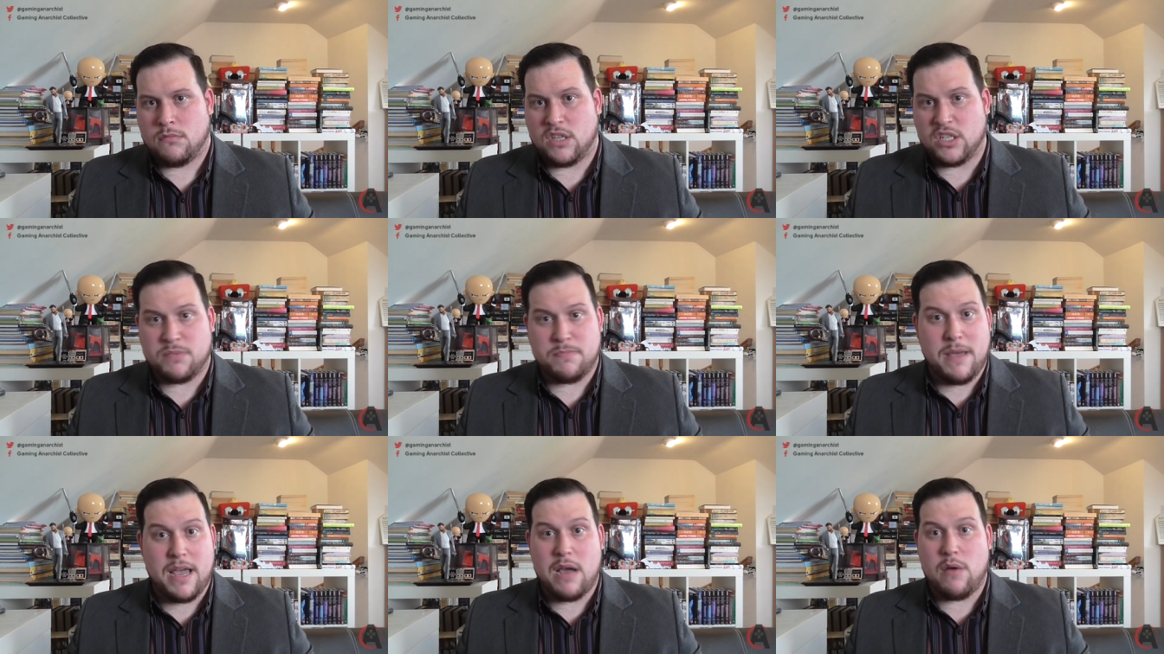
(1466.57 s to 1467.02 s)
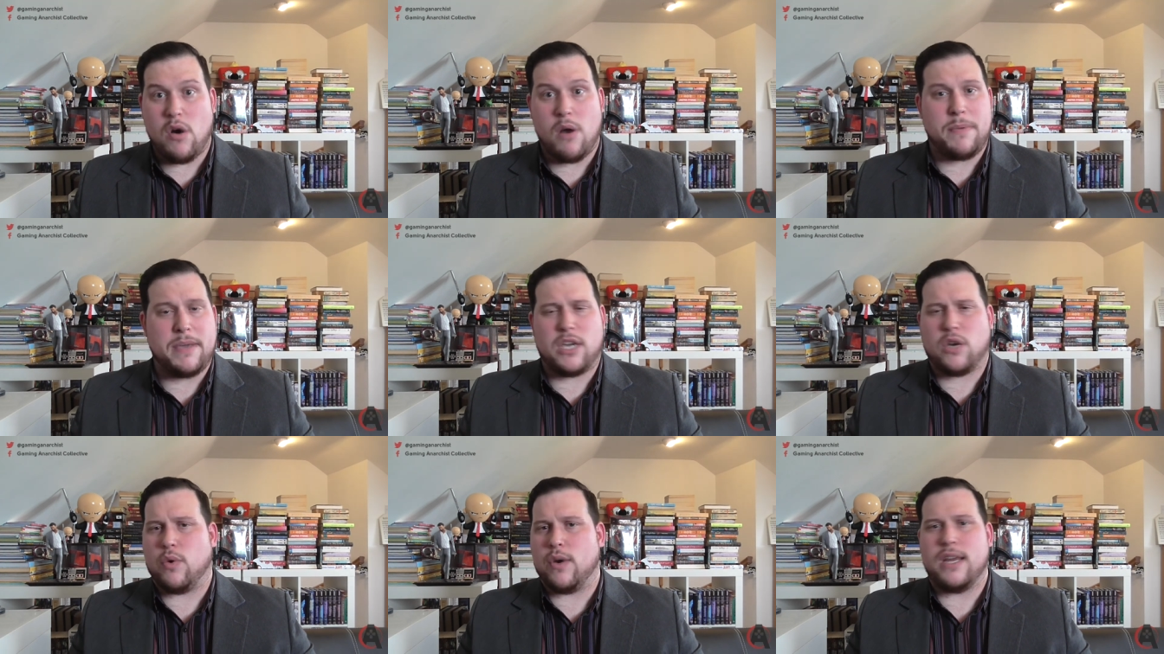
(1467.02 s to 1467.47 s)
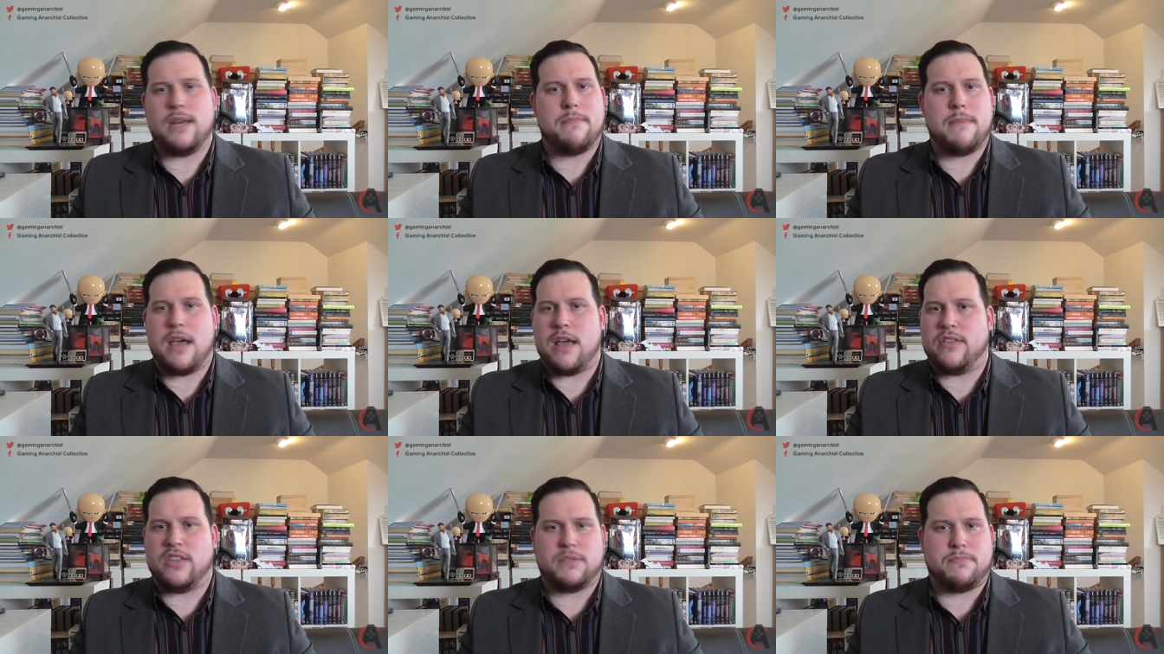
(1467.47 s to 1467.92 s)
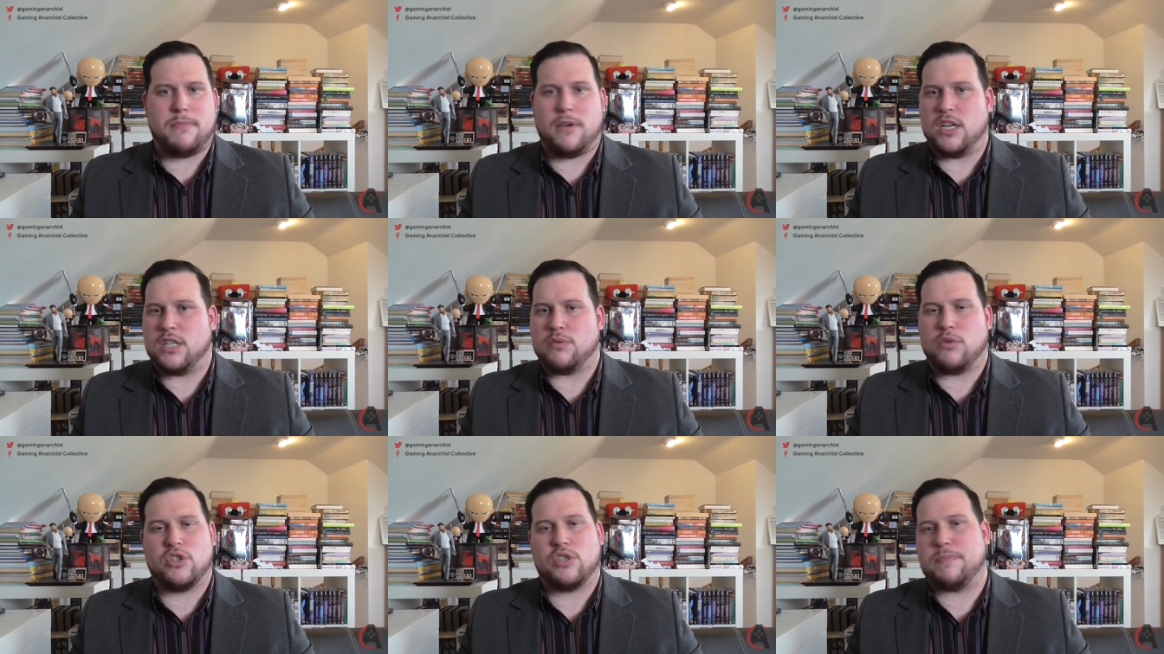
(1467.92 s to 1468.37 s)
This may well be Queen Mary. This
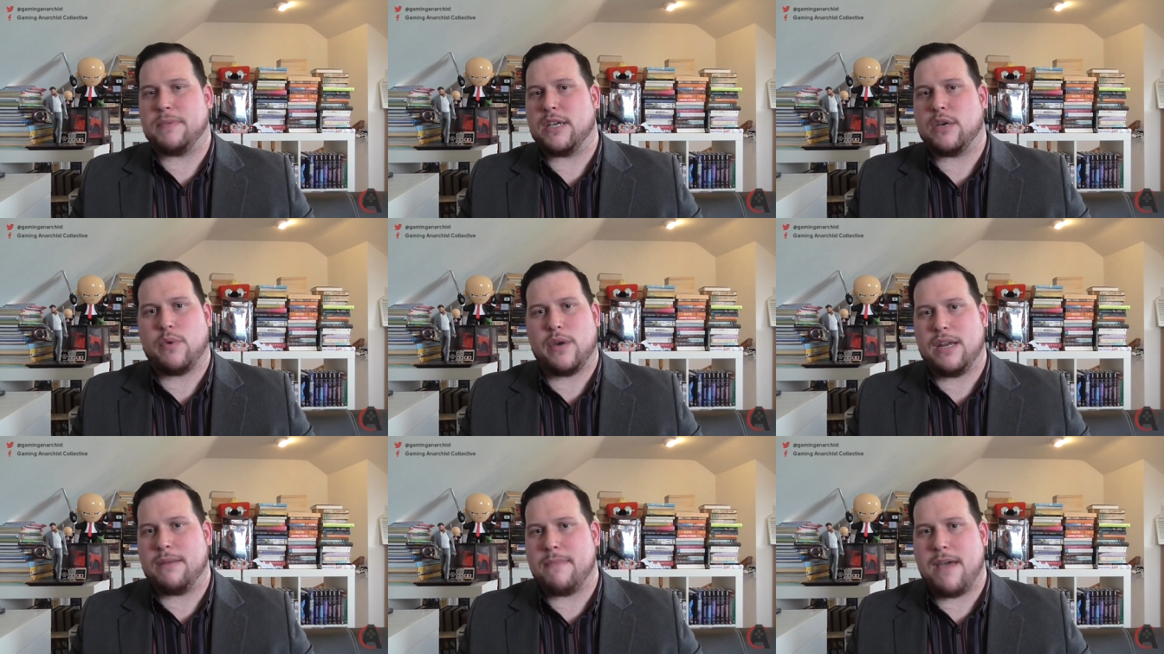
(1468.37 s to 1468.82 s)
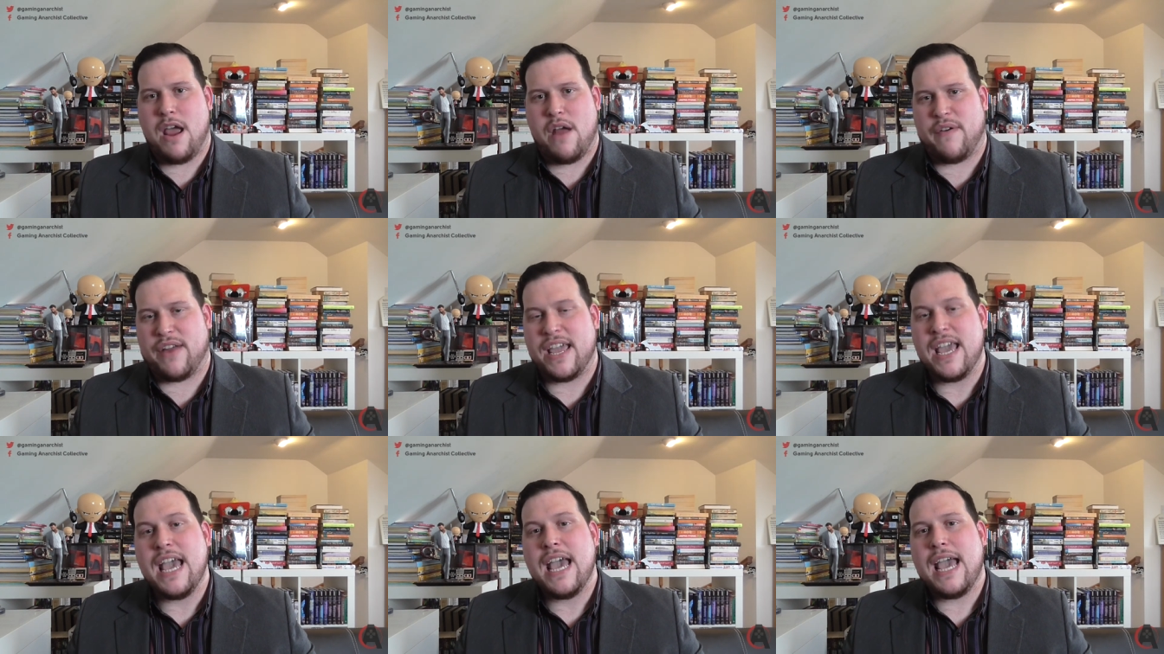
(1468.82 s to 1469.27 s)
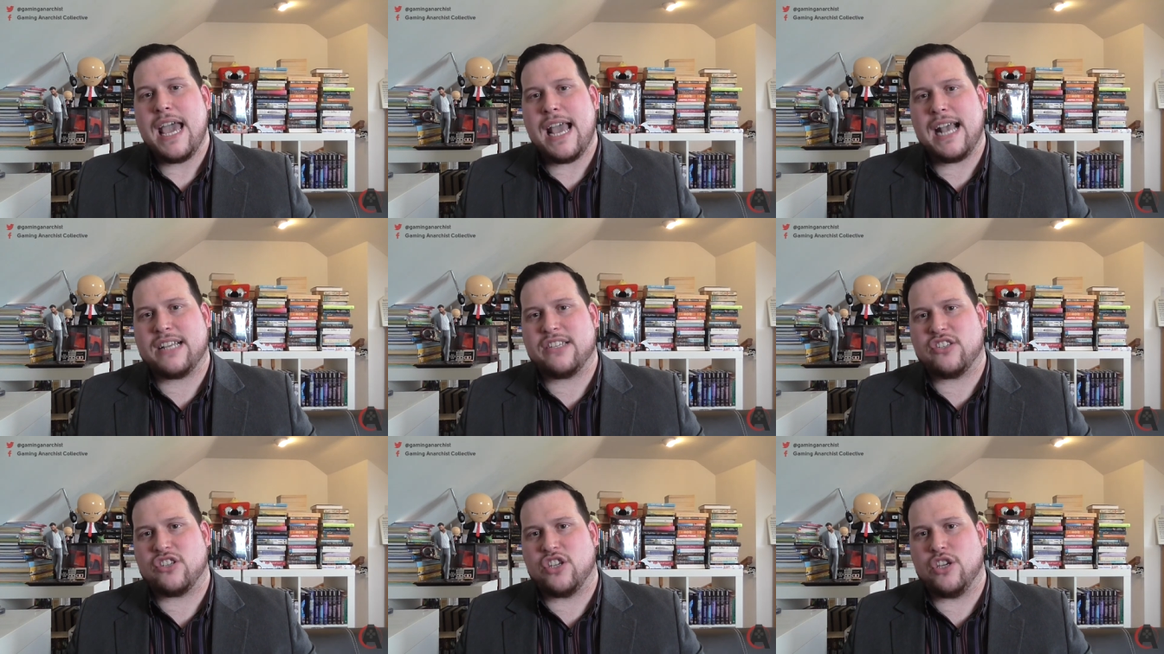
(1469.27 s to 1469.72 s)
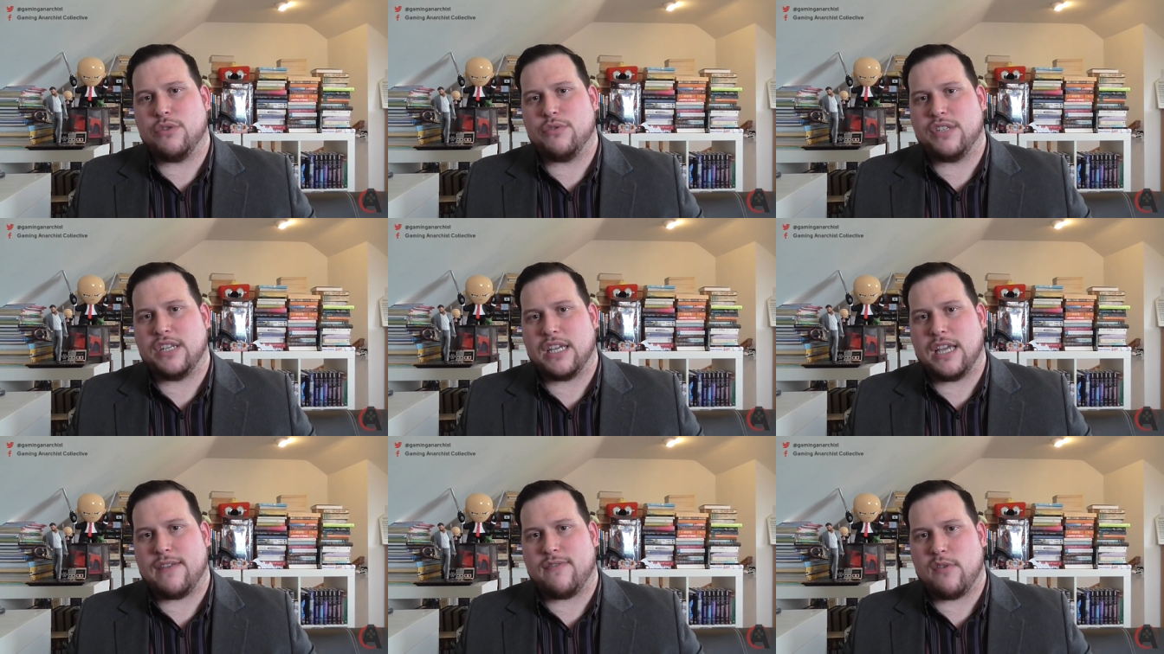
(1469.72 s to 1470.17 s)
might as well just be Queen Mary
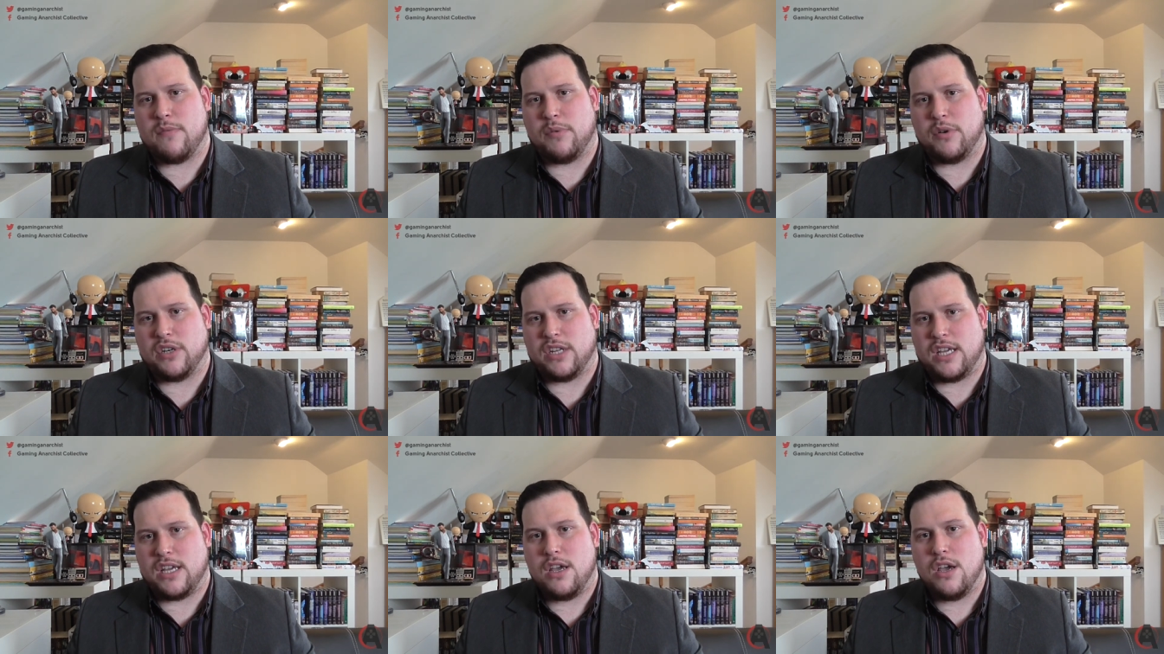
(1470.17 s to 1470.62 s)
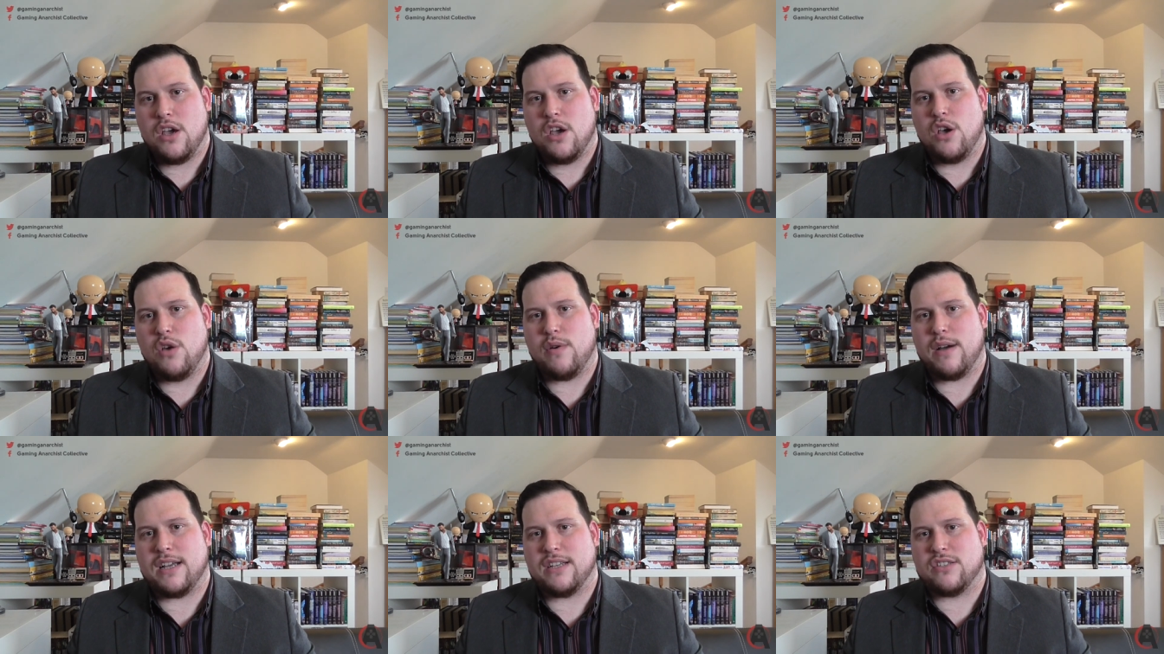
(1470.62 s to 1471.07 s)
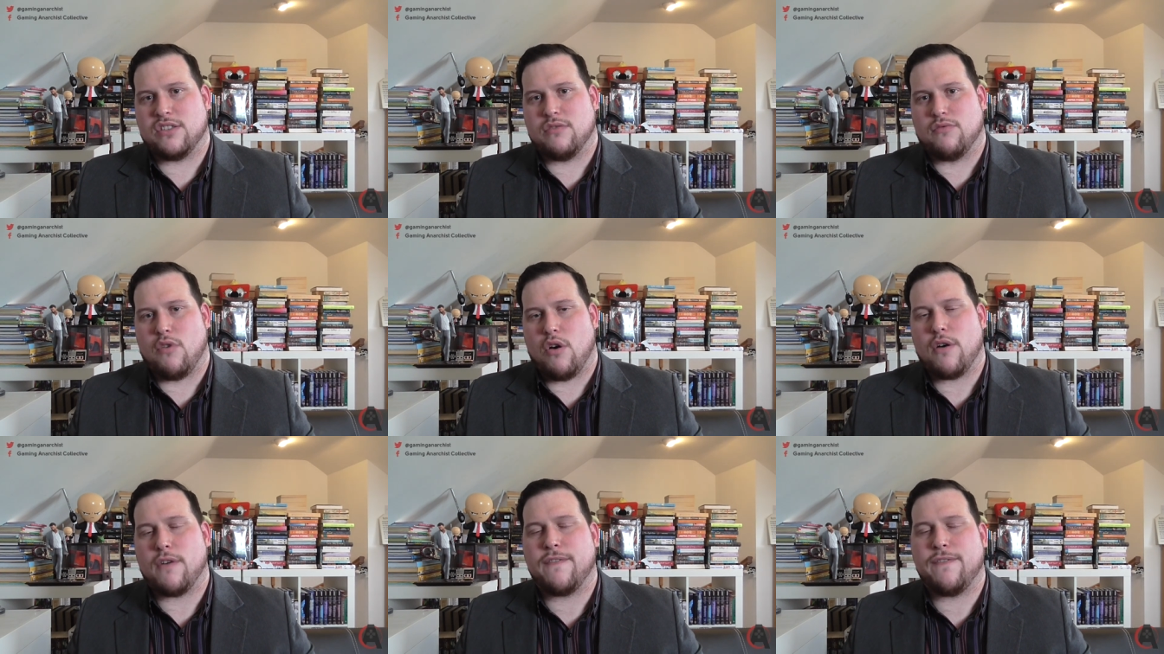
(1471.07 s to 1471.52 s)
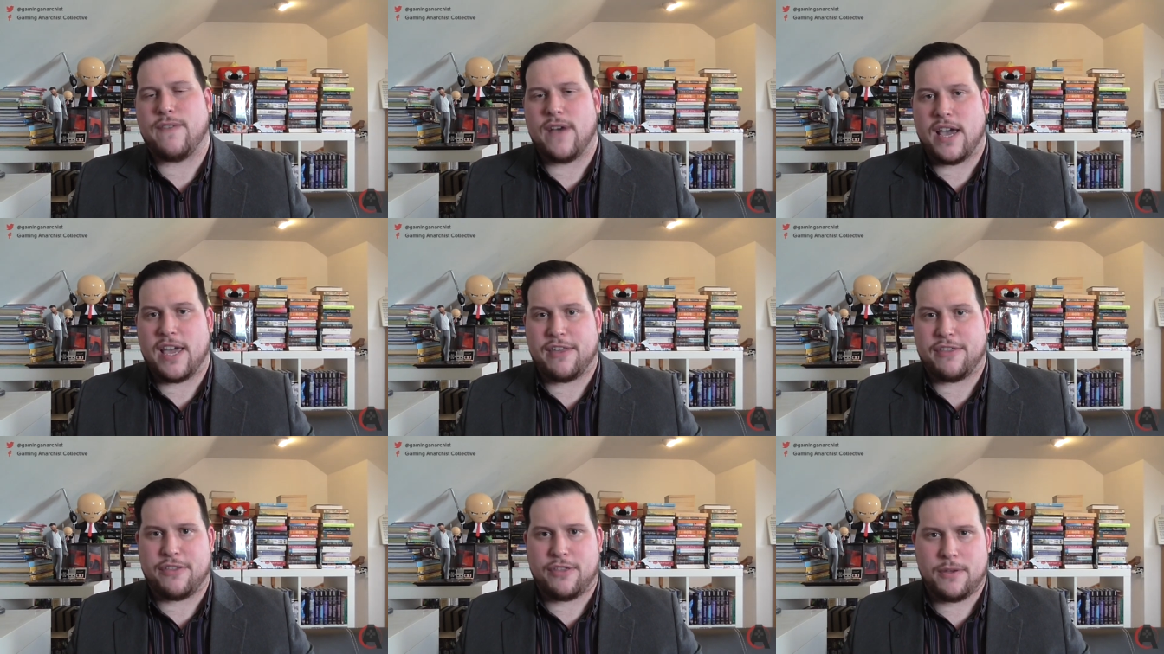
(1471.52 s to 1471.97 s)
executing everybody who has the wrong
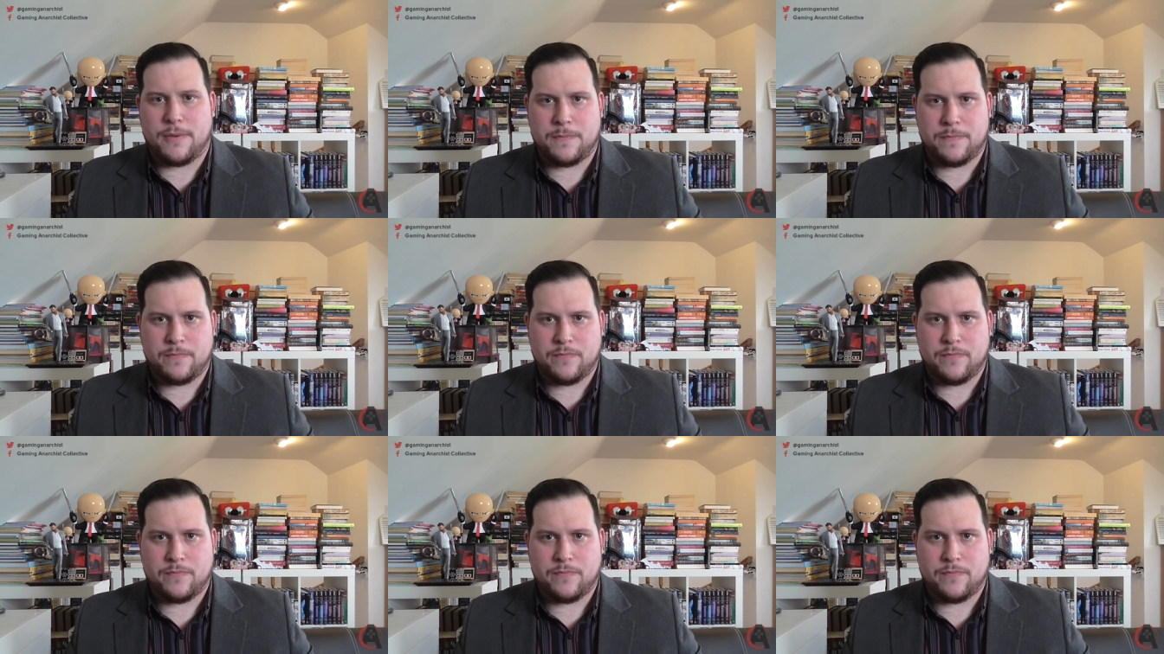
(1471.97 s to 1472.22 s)
faith.